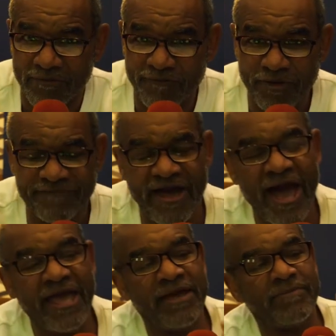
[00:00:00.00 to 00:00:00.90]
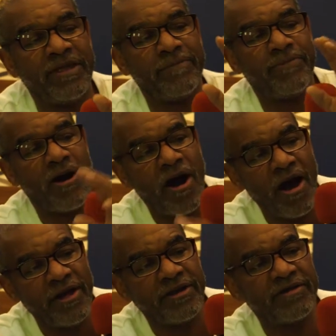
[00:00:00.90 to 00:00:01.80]
For if I am a
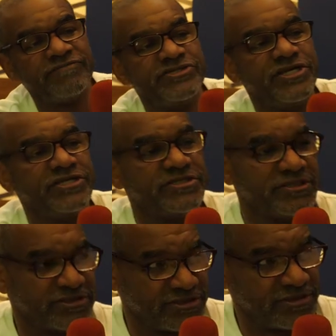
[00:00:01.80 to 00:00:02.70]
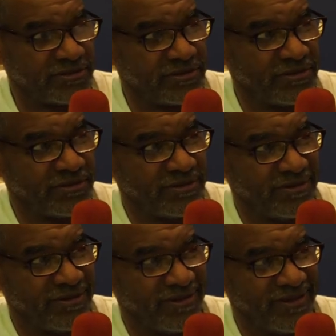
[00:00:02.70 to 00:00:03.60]
part of Jesus,
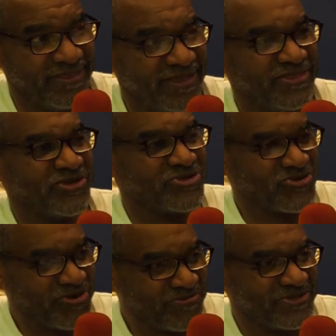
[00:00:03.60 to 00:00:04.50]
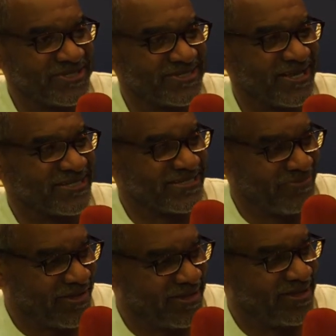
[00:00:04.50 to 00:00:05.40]
then the scriptures are
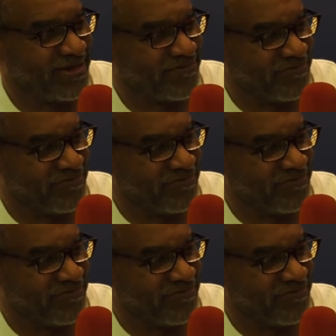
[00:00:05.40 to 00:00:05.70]
speaking